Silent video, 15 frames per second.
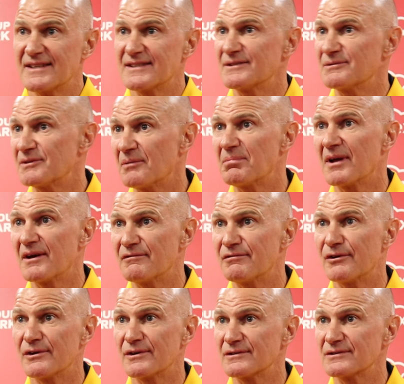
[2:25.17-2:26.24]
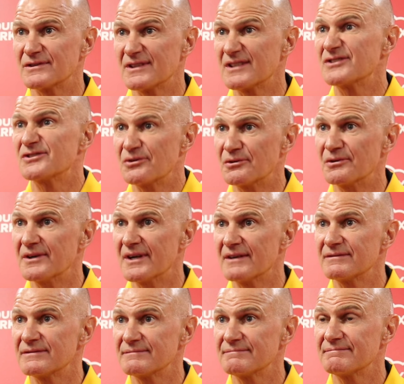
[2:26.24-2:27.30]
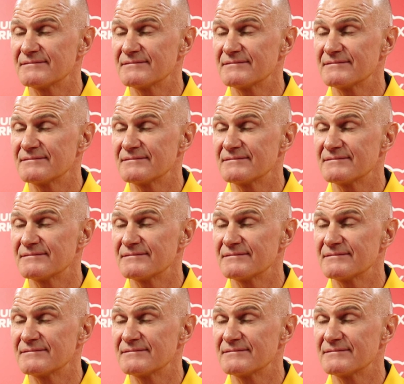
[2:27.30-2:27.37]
is we're not playing finals and that's not good enough.